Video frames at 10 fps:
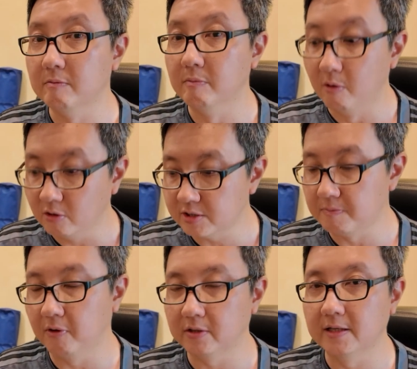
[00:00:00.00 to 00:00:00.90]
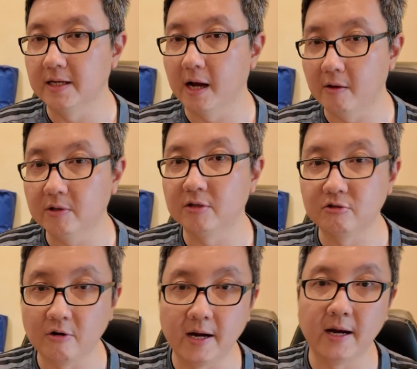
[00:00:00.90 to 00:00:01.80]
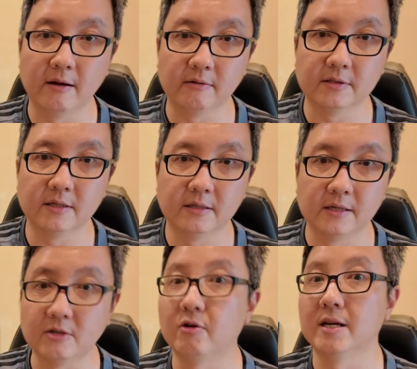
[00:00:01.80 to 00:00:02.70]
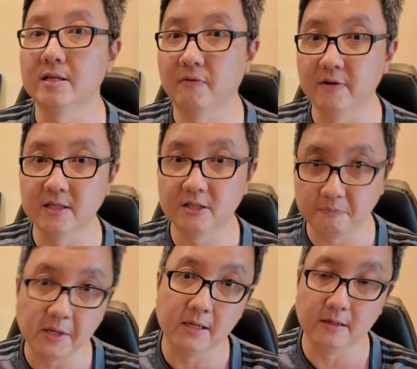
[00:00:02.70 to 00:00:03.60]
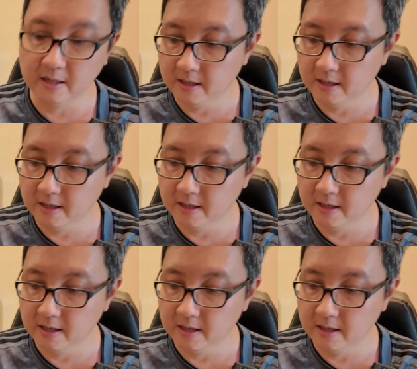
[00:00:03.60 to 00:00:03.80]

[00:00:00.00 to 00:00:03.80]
most importantly, I want to try out the transfer speed,